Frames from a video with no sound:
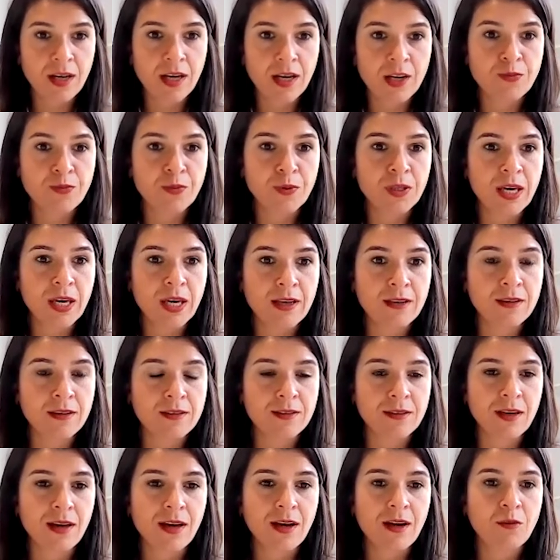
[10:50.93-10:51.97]
It will get
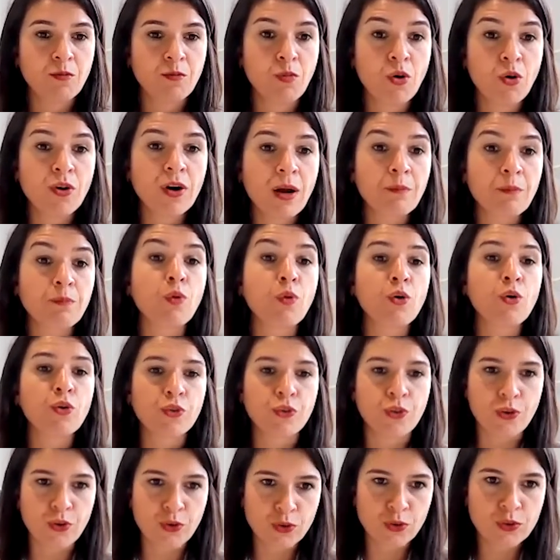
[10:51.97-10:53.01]
more and
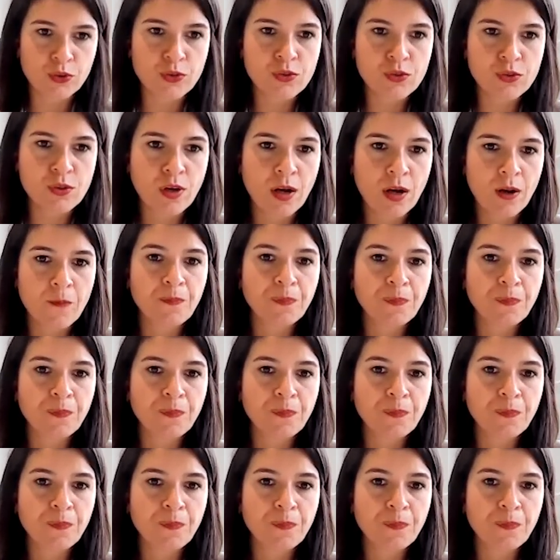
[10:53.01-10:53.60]
more used.